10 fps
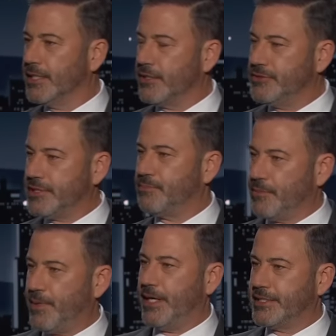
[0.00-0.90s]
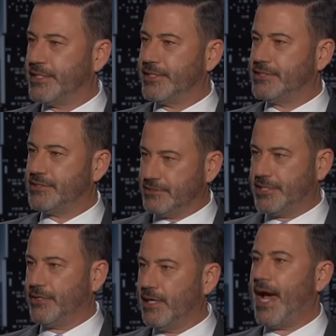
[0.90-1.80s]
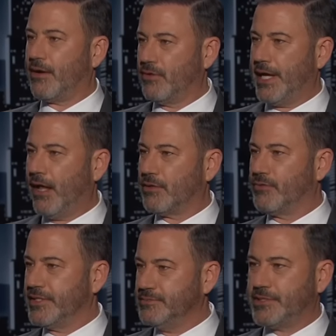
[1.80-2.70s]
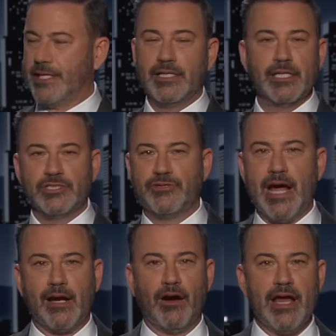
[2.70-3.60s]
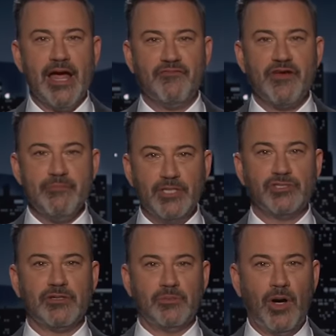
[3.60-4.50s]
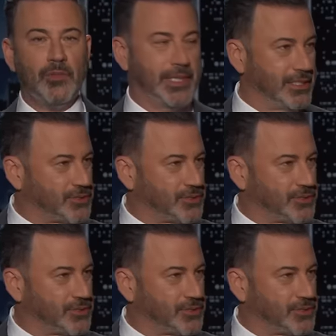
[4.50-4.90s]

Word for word: using proprietary secret algorithms that track our every musical moment.